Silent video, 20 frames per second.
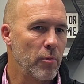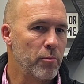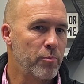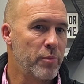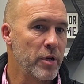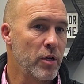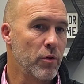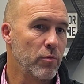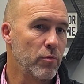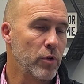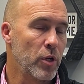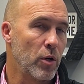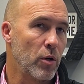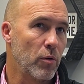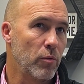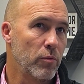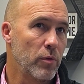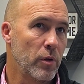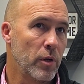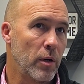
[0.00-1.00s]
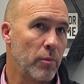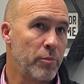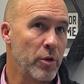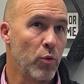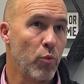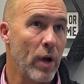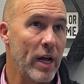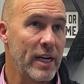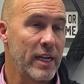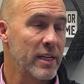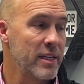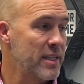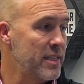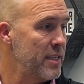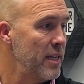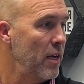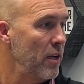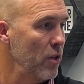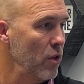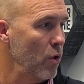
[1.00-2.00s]
be ready to
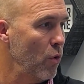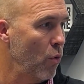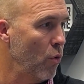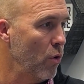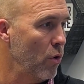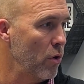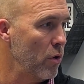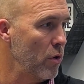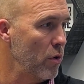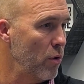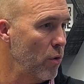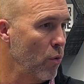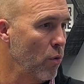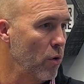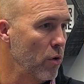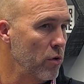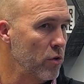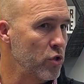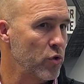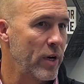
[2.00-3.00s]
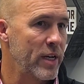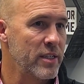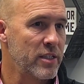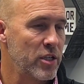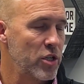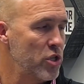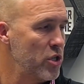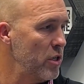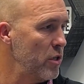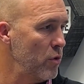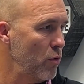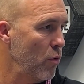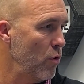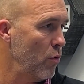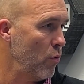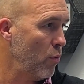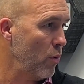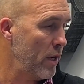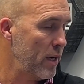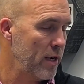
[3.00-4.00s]
sell or transition or
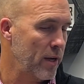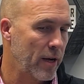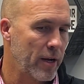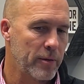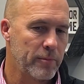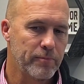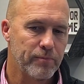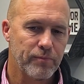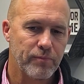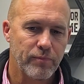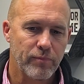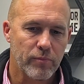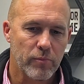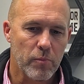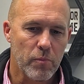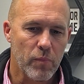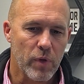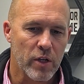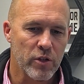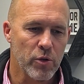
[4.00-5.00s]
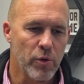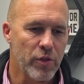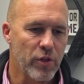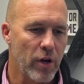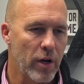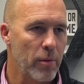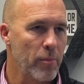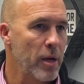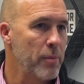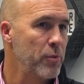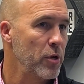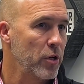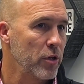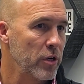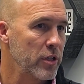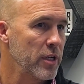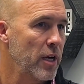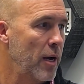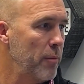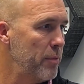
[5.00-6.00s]
whatnot. So I thought it might be a
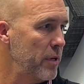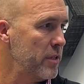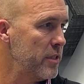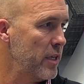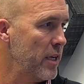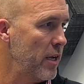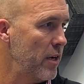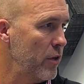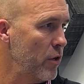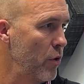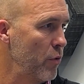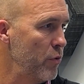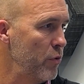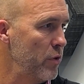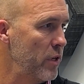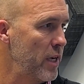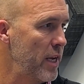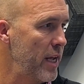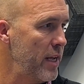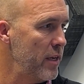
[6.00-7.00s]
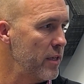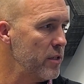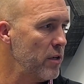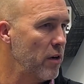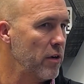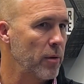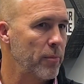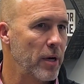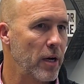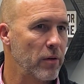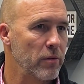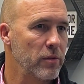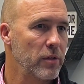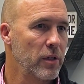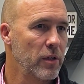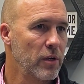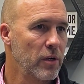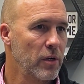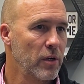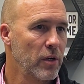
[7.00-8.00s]
good topic to kind of go through today to talk about
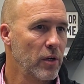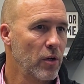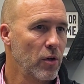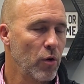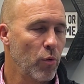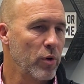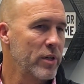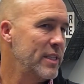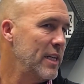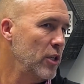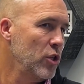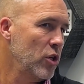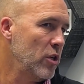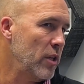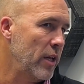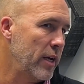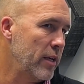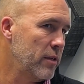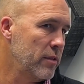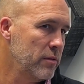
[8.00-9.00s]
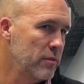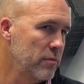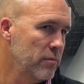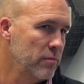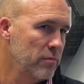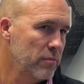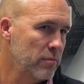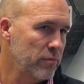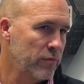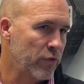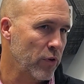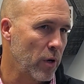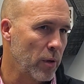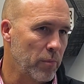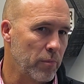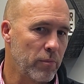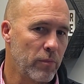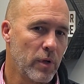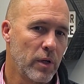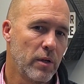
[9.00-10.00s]
what does that look like
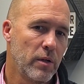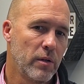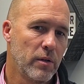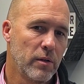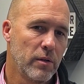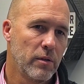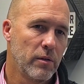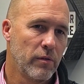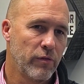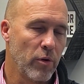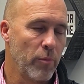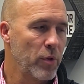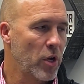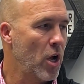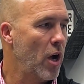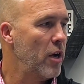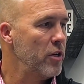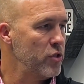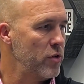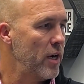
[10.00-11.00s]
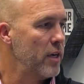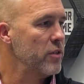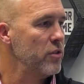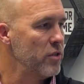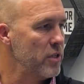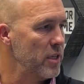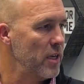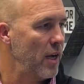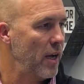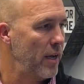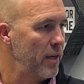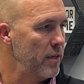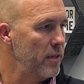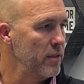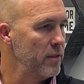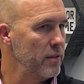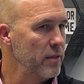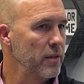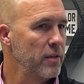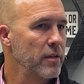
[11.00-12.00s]
from the contractor side
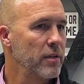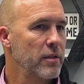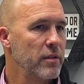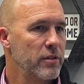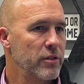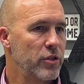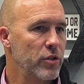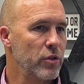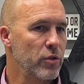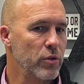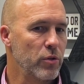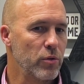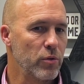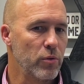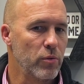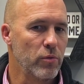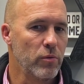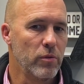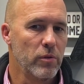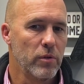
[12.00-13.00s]
to